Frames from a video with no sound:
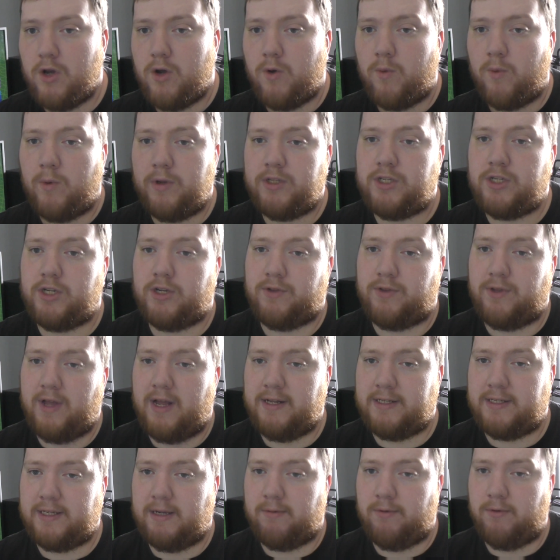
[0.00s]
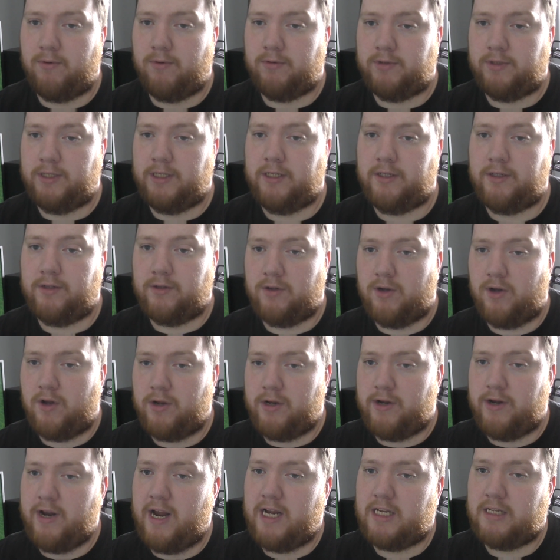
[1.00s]
Once you got that downloaded
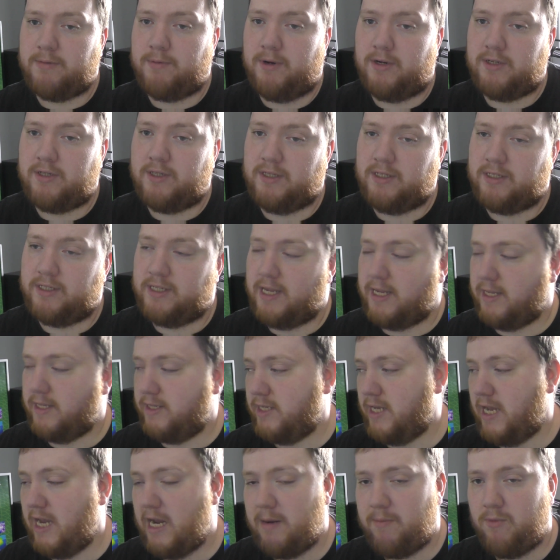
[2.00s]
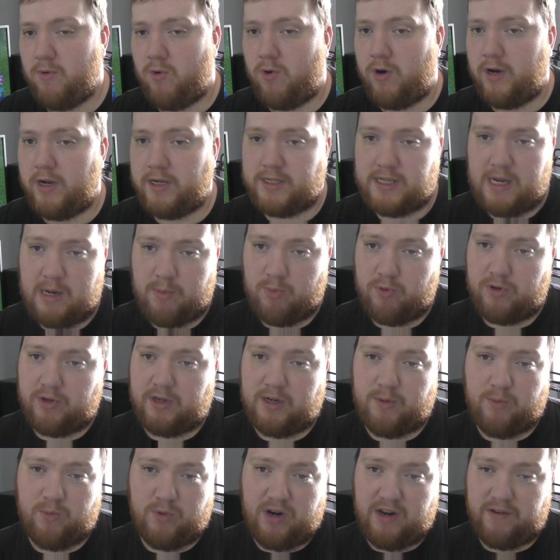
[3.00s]
on your Xbox at the same time or at a separate
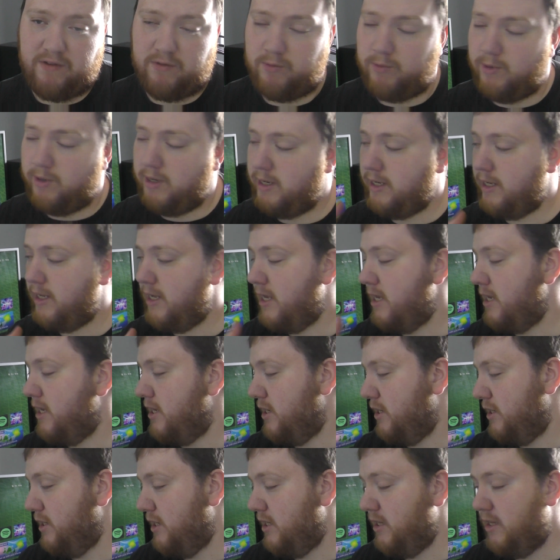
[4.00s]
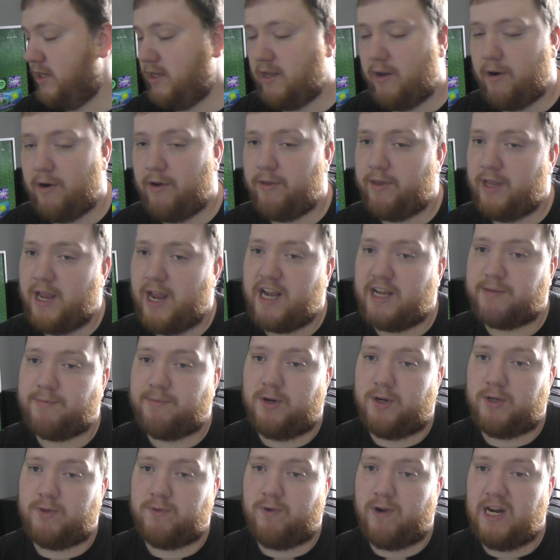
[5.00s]
time, whatever way, you need to download the
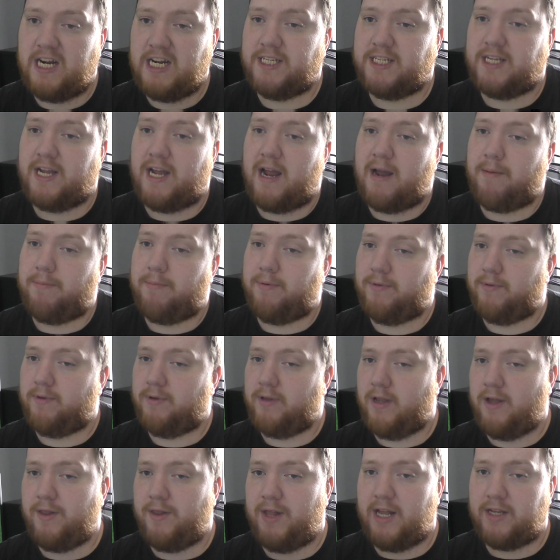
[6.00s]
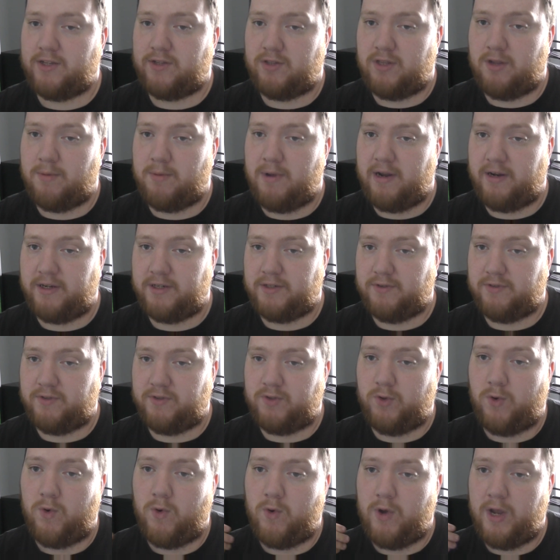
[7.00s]
Xbox wireless app. Now that's in the Microsoft
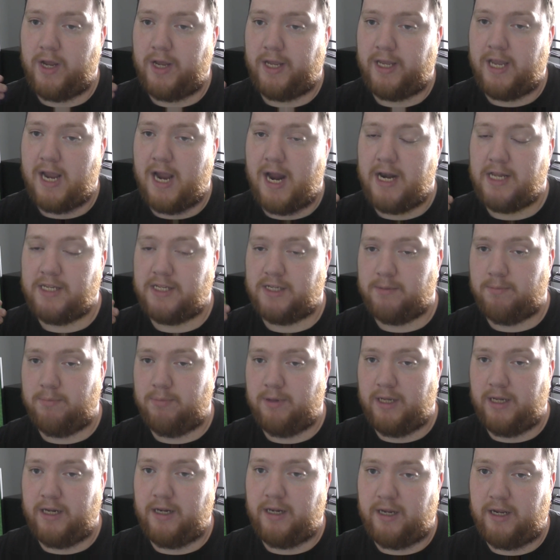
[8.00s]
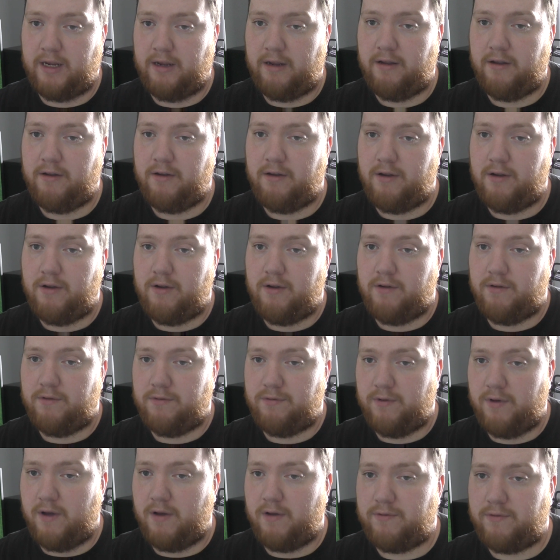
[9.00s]
Store. Again, it's completely
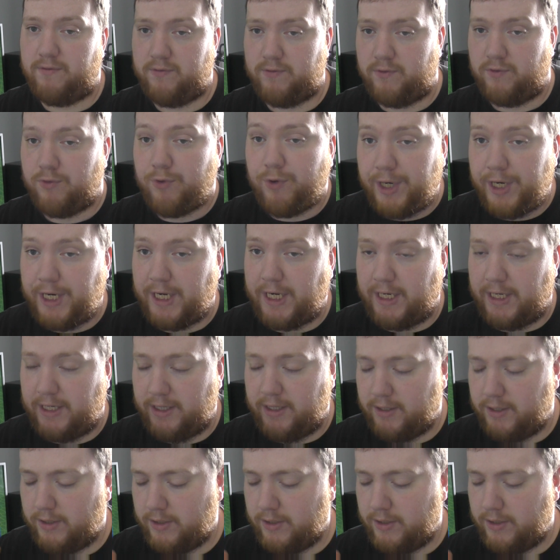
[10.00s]
for free.